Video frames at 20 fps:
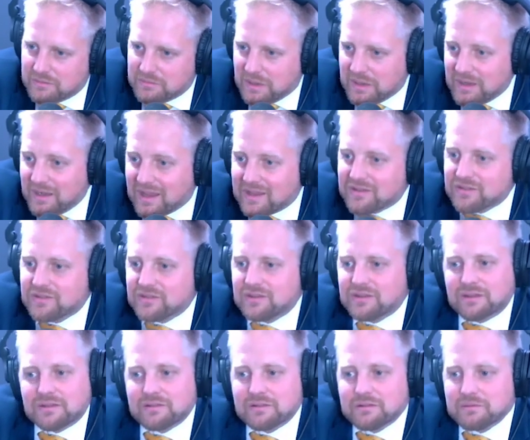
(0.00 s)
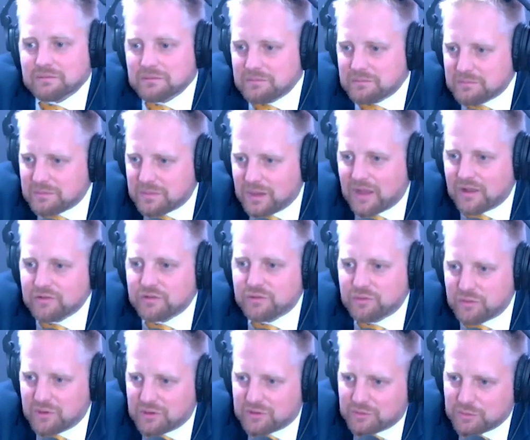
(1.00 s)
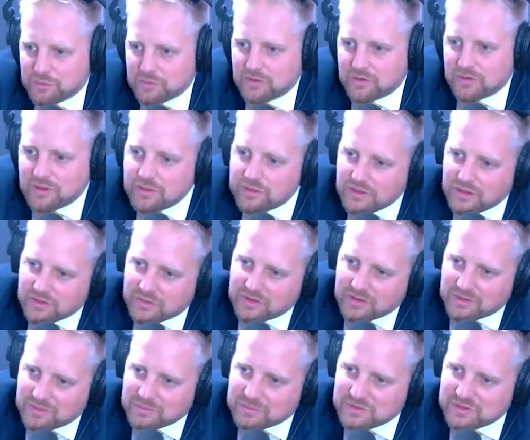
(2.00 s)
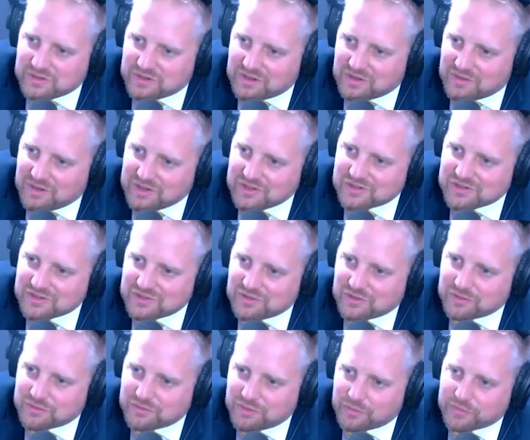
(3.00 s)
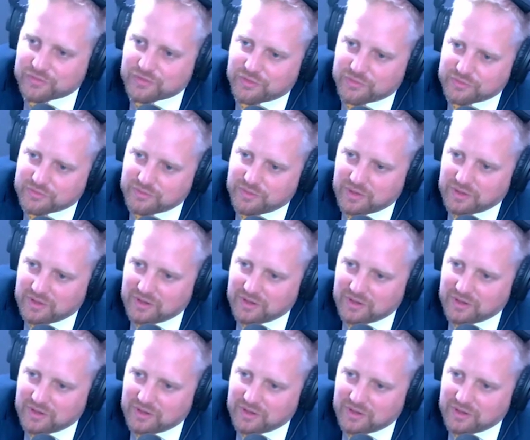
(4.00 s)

next answer to the Ethereum generation of software.